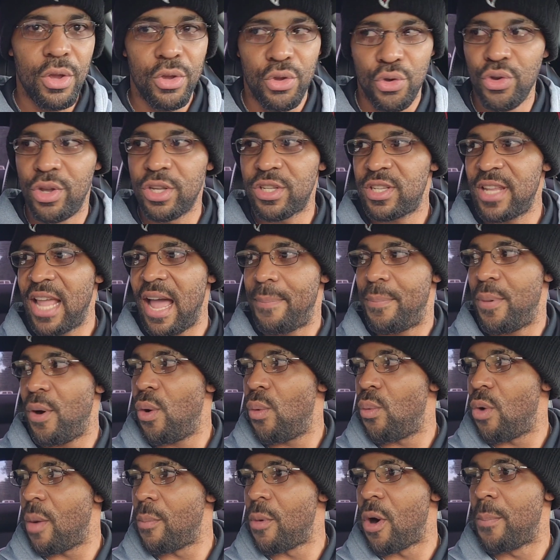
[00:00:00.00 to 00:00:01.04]
you can slap
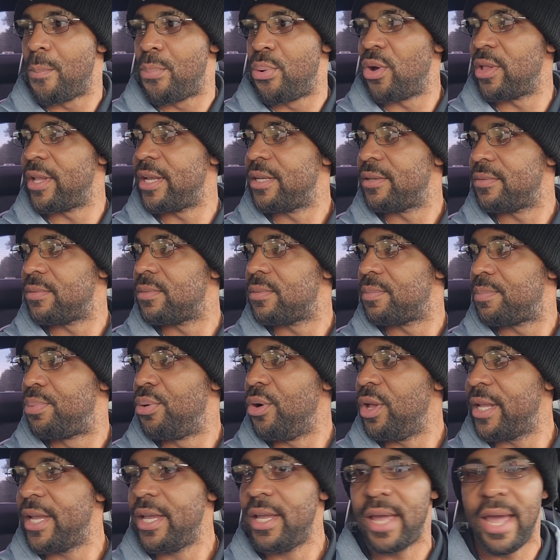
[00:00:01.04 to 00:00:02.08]
on one more pulley,
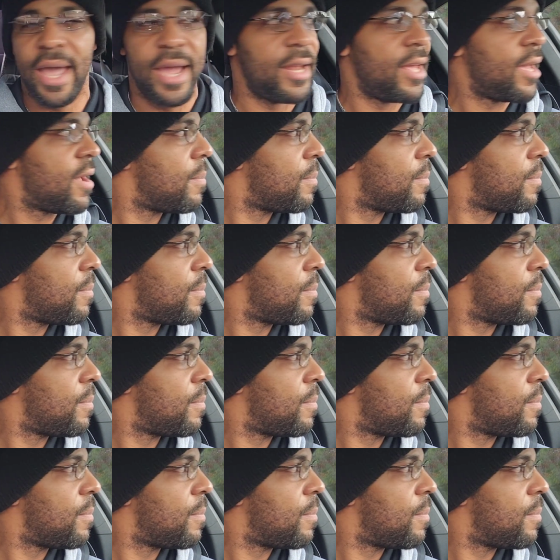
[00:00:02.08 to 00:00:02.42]
and